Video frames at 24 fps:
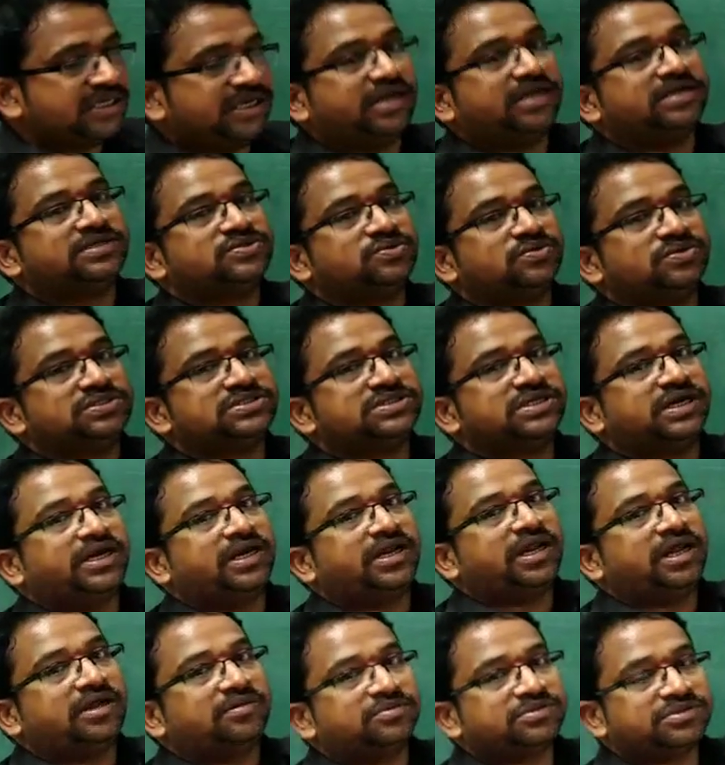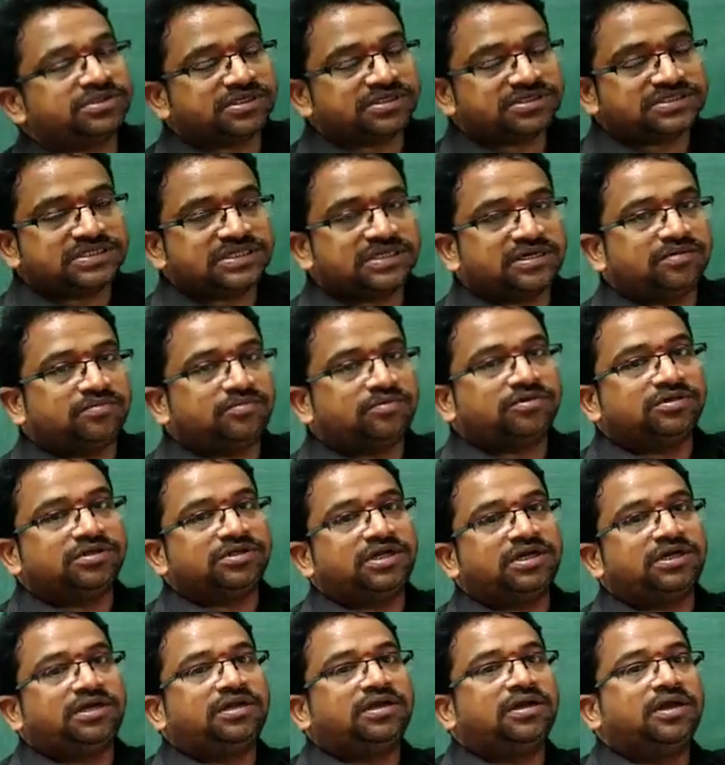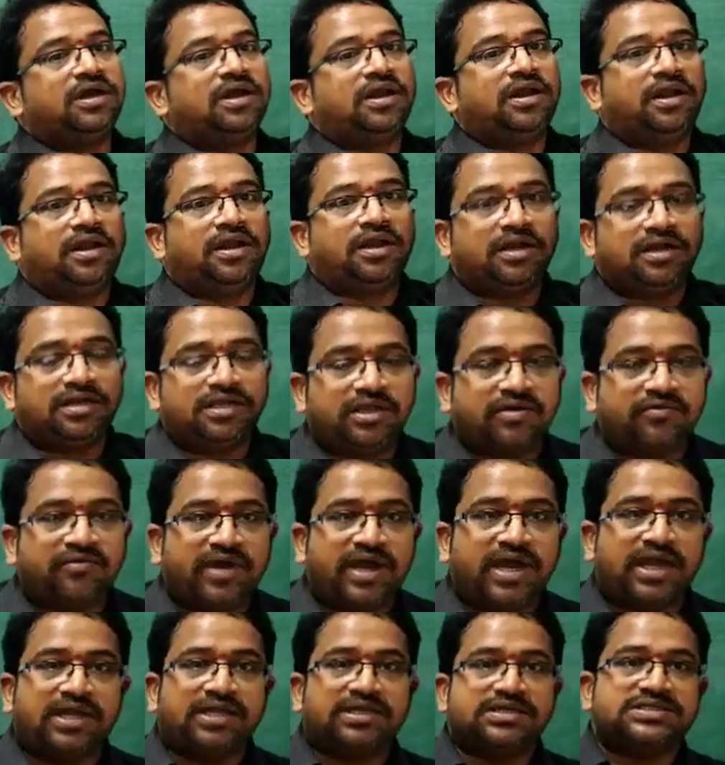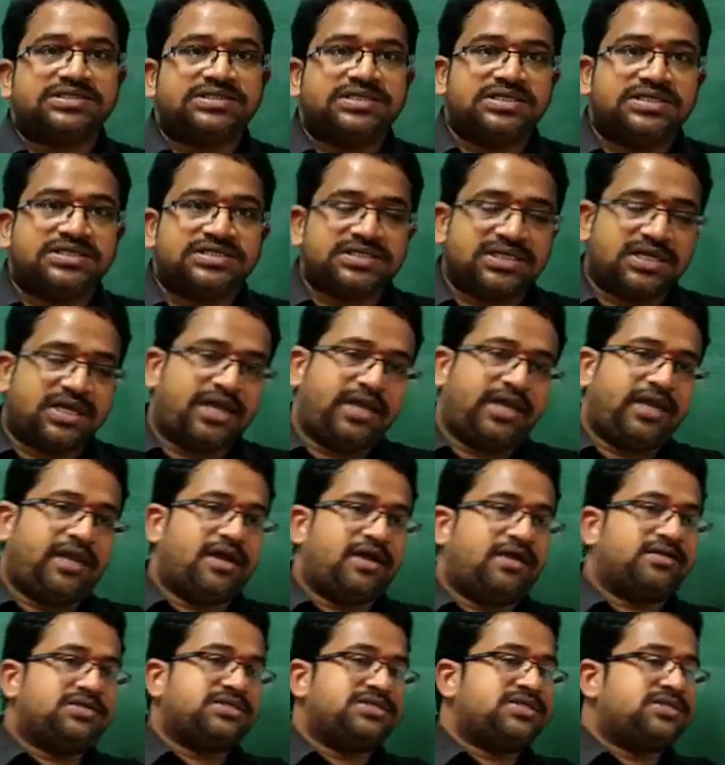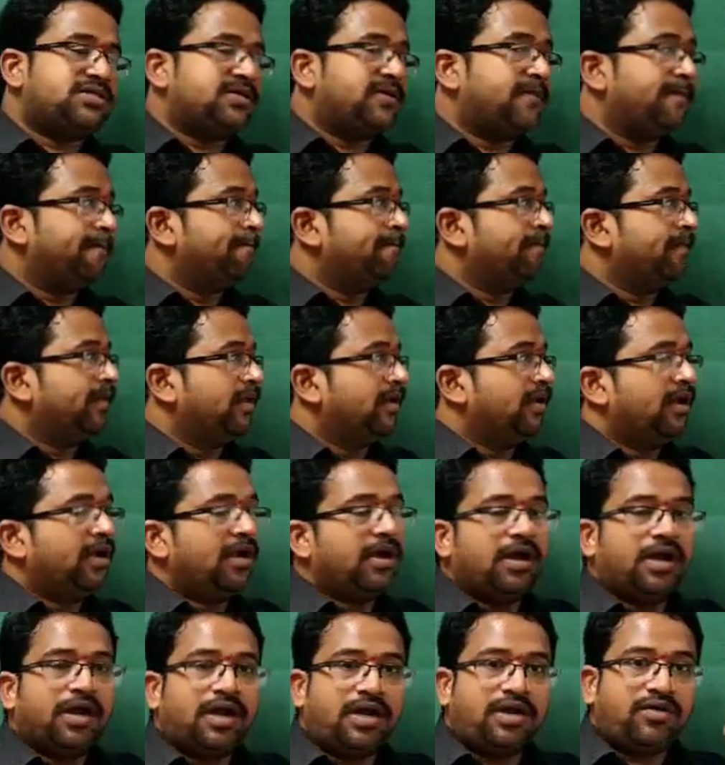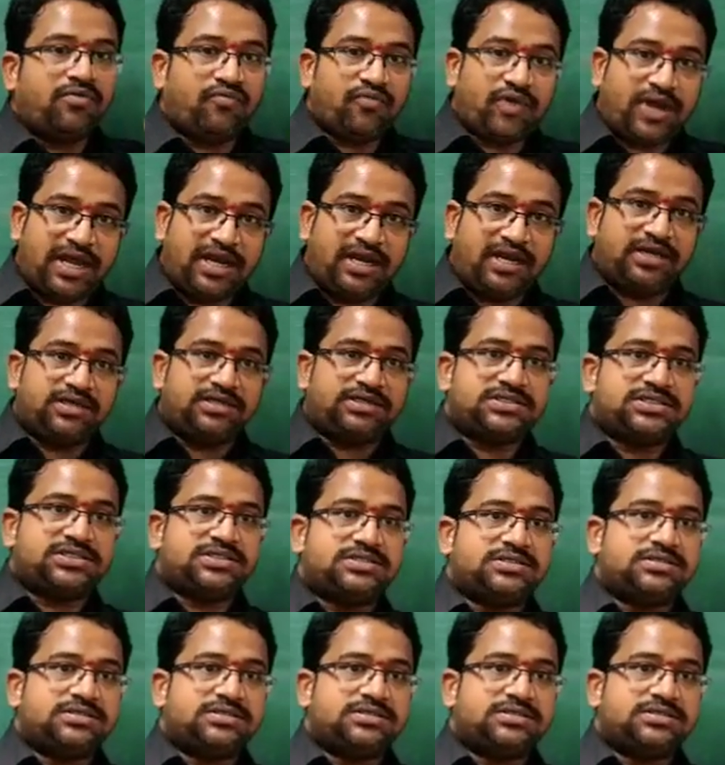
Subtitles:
ions. Once again I am stressing about that. Learn the valencies, ions and valence.